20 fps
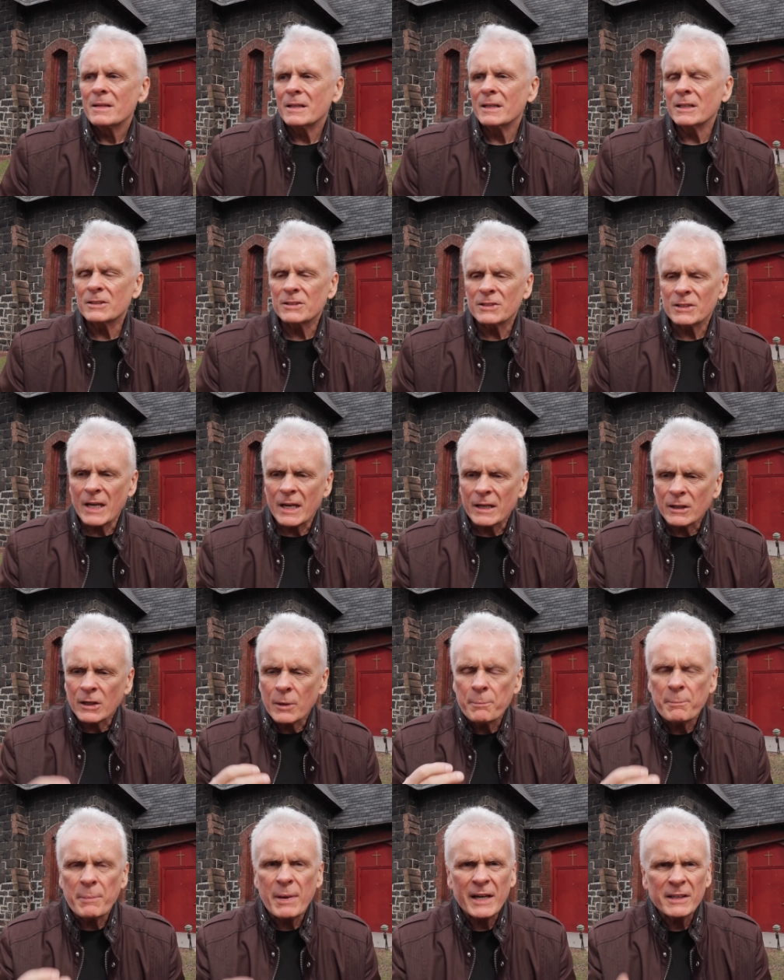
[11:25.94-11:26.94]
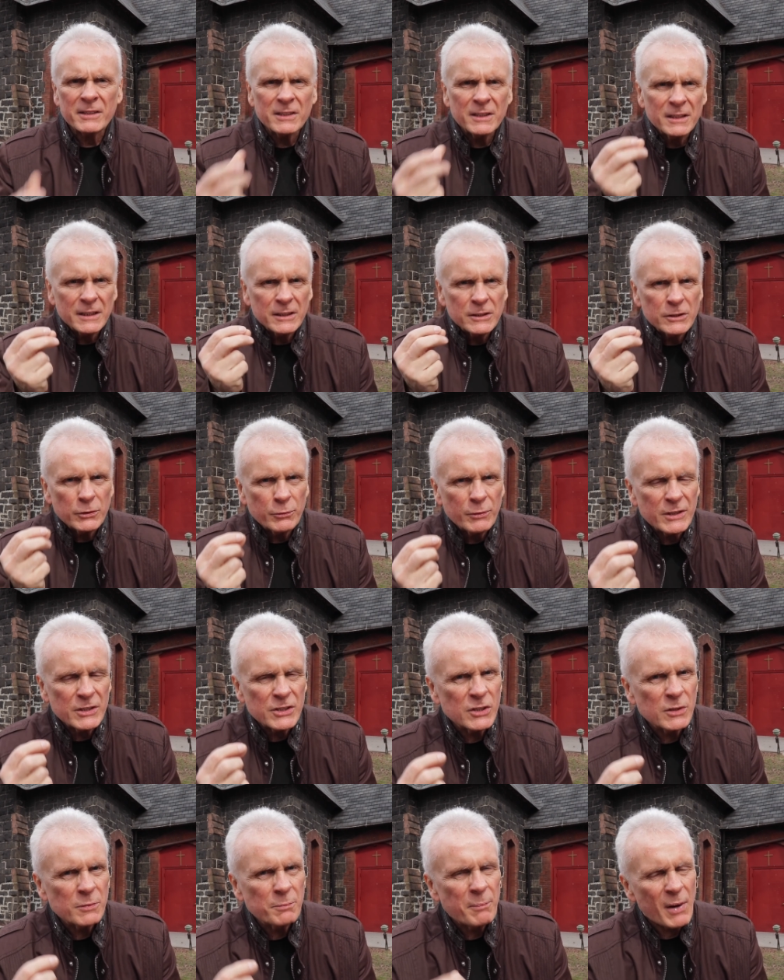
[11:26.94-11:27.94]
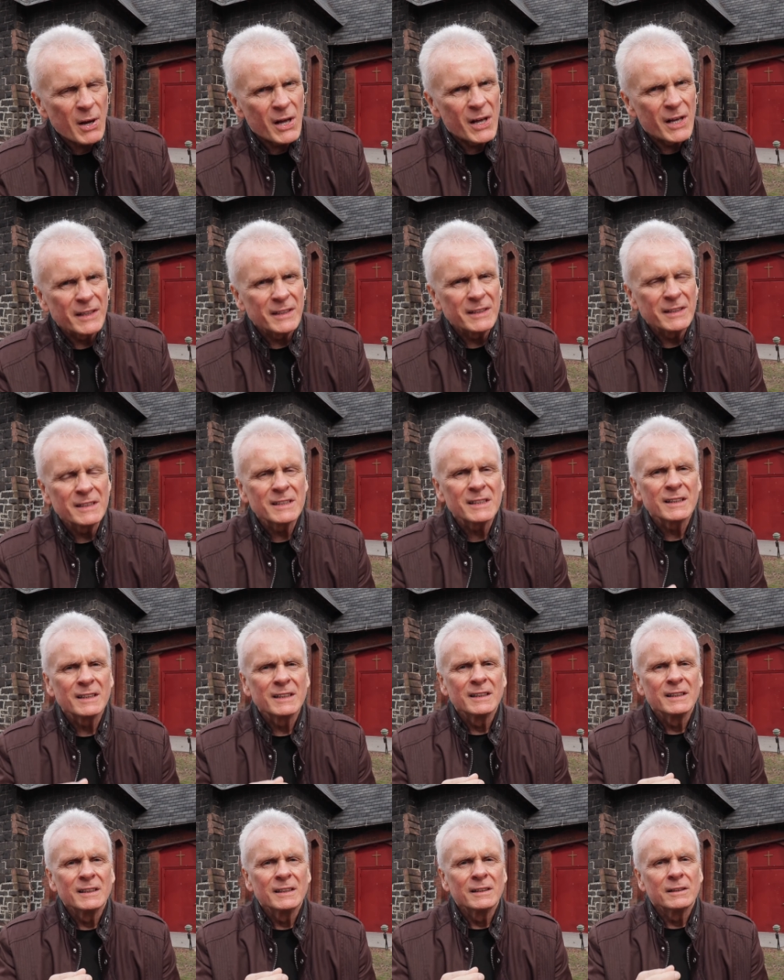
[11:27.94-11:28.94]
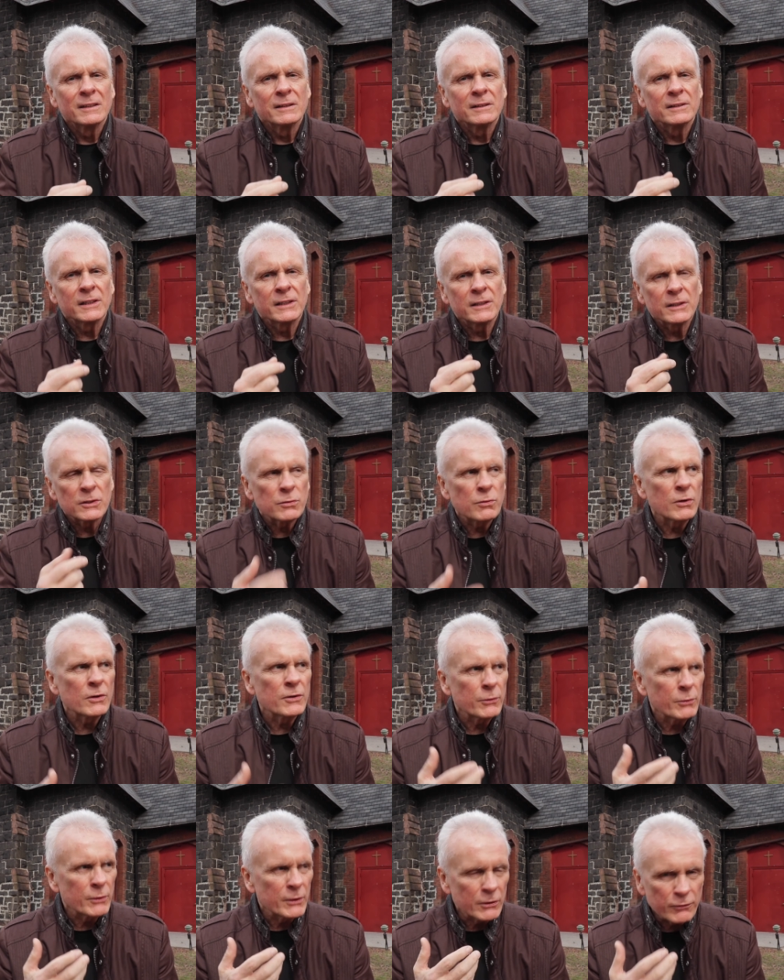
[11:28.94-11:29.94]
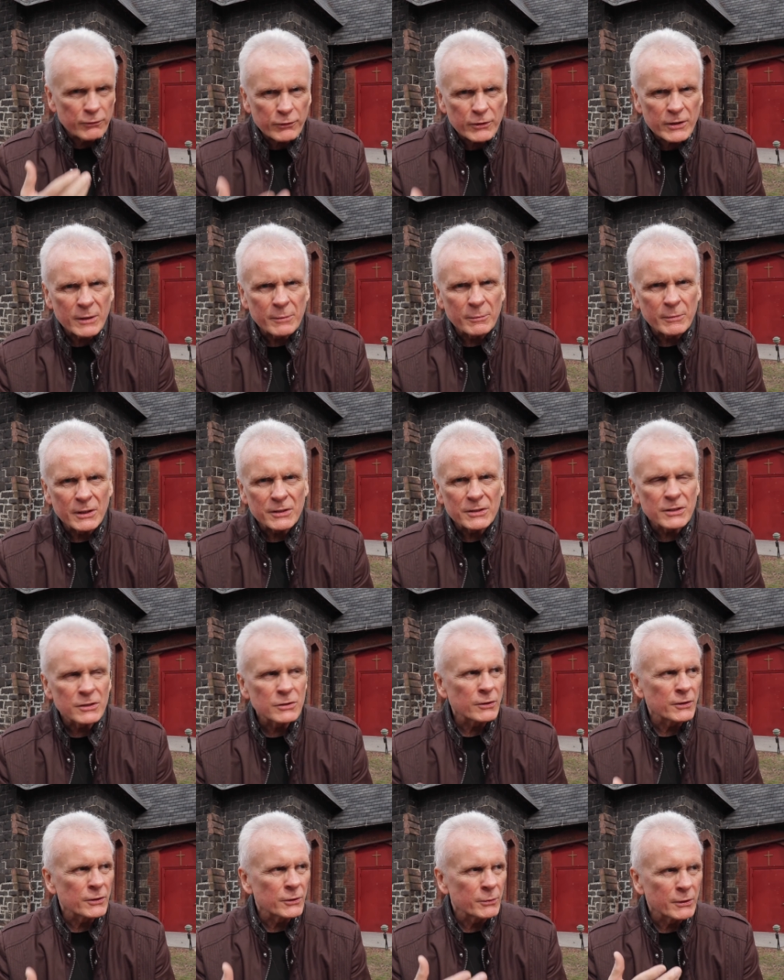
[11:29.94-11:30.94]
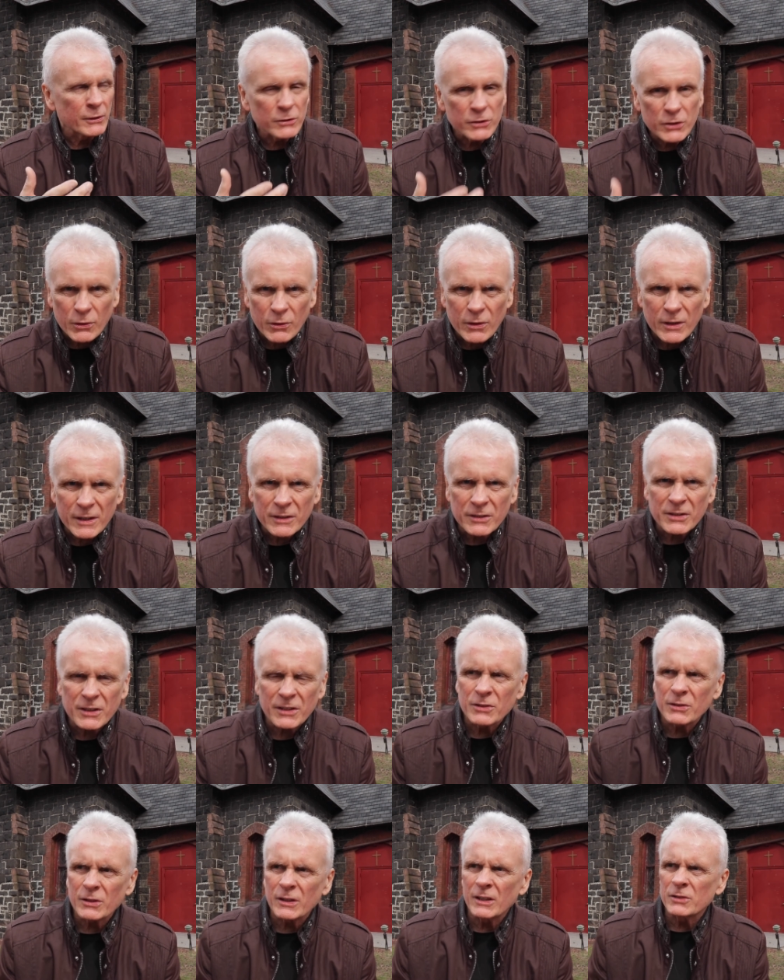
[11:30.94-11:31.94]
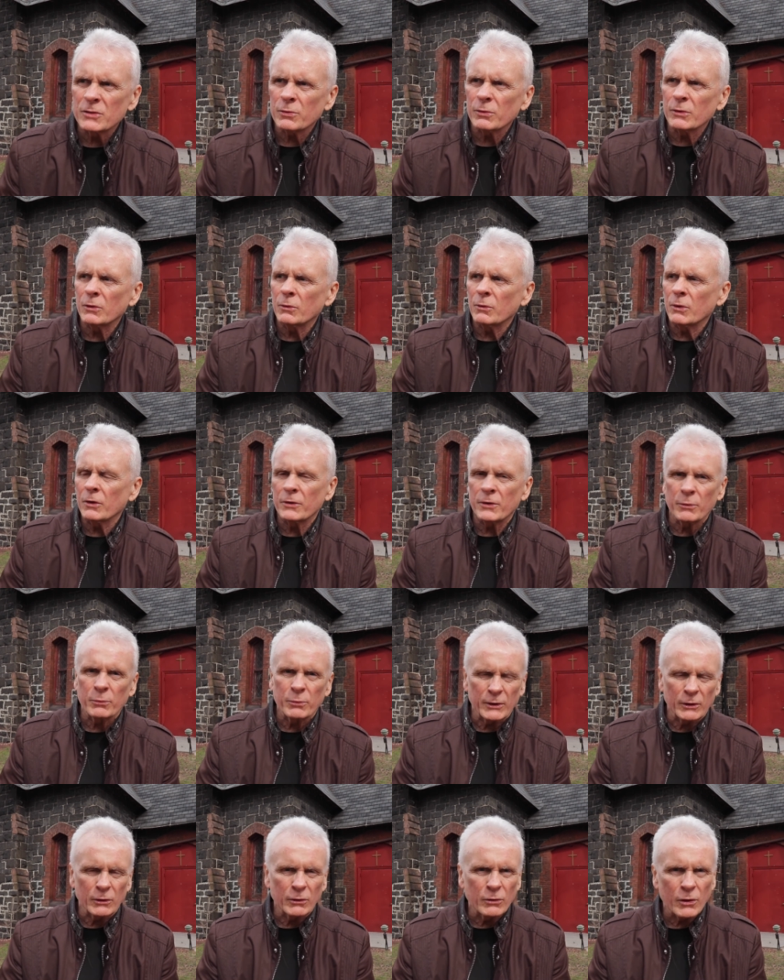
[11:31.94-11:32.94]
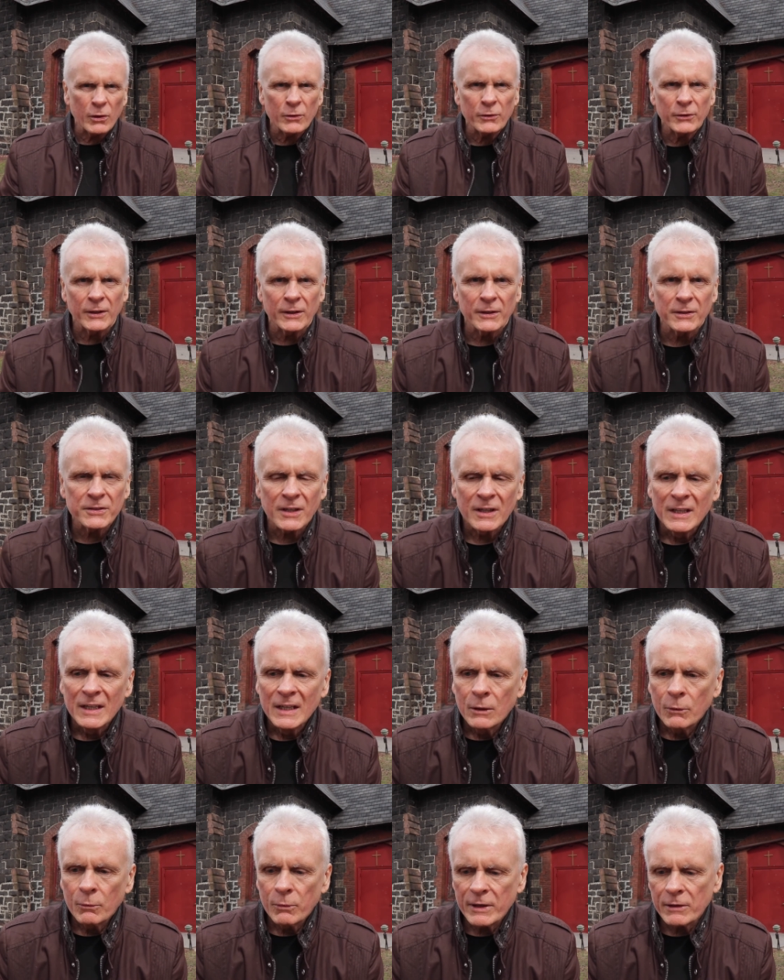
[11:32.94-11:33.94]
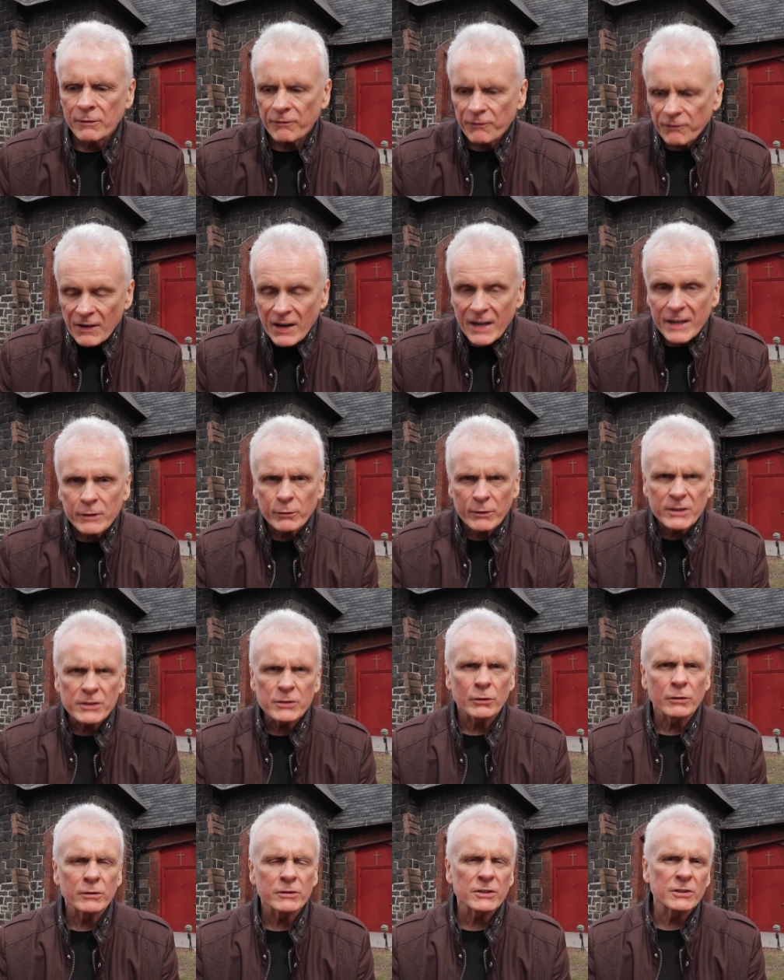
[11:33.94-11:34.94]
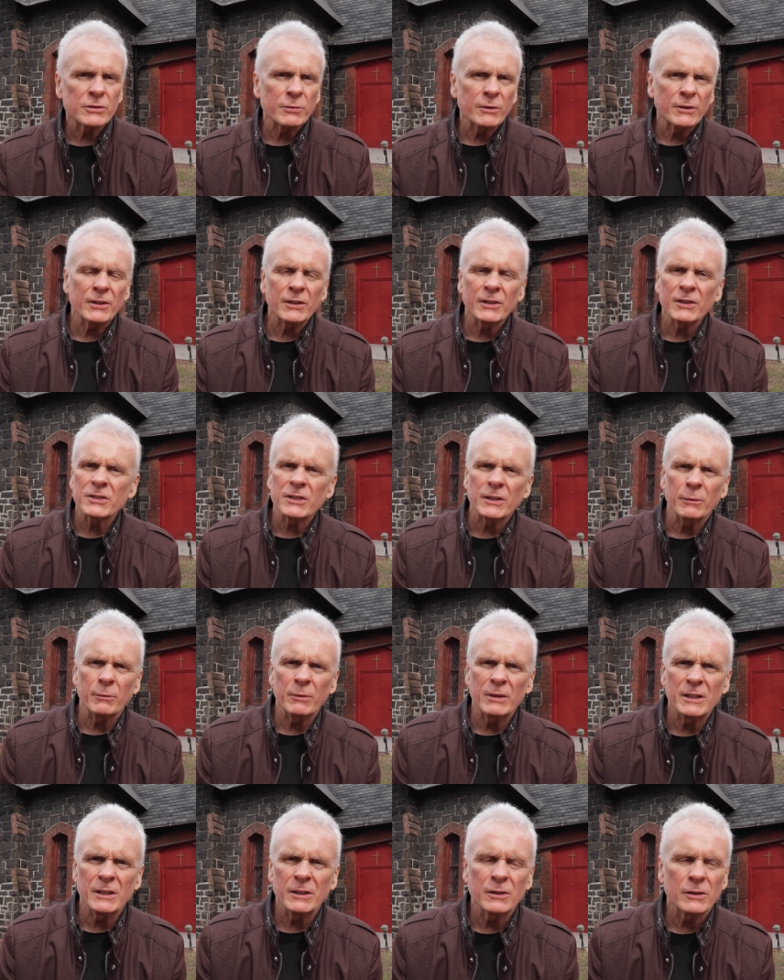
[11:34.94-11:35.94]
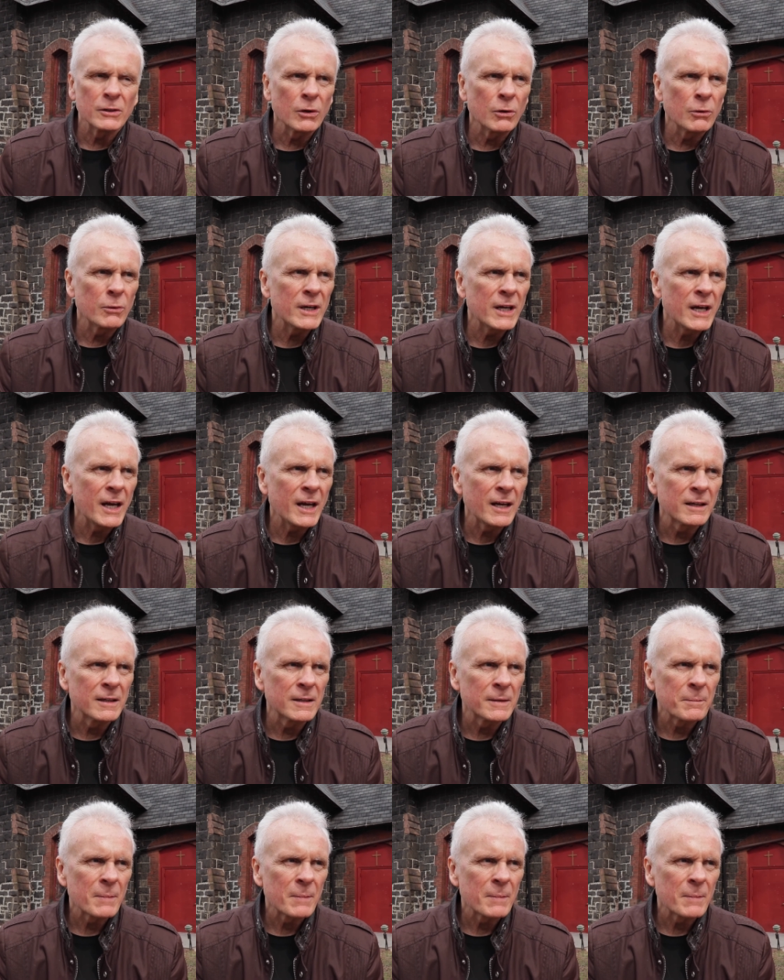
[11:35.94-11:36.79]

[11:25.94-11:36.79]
It's that capacity to respond that is where the real freedom is. It's where the real joy is. It's, it's real where the real growth is. We find resources within us that we didn't know we had.